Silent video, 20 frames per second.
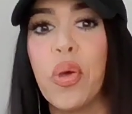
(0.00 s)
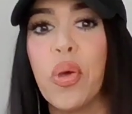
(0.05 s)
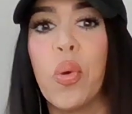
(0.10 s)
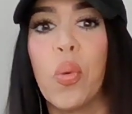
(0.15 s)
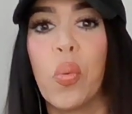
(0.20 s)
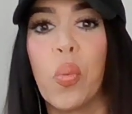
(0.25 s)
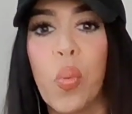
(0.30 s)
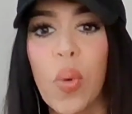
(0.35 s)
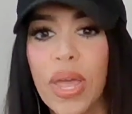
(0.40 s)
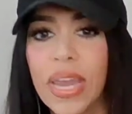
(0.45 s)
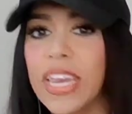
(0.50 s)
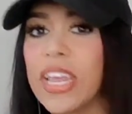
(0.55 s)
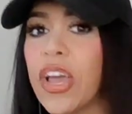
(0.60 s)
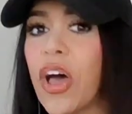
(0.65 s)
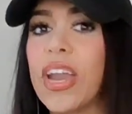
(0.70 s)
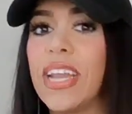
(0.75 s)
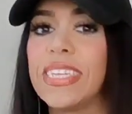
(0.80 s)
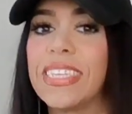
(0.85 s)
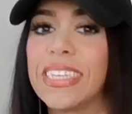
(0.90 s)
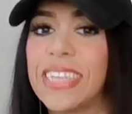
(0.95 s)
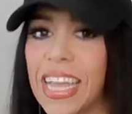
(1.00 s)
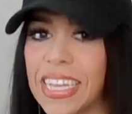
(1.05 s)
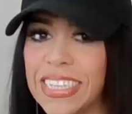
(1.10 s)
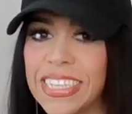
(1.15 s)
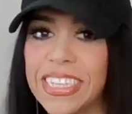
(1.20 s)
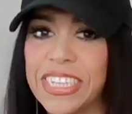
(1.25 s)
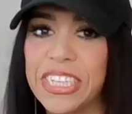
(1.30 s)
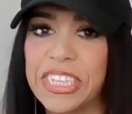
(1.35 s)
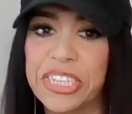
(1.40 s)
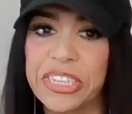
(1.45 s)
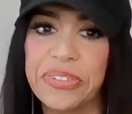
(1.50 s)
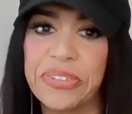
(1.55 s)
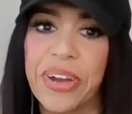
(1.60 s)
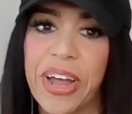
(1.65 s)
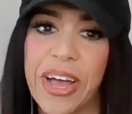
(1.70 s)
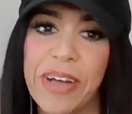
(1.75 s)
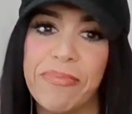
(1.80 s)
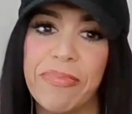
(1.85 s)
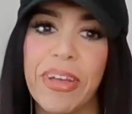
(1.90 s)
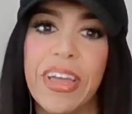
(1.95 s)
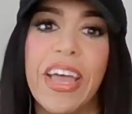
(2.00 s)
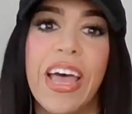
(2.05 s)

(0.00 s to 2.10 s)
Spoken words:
when Giannis doesn't shoot up.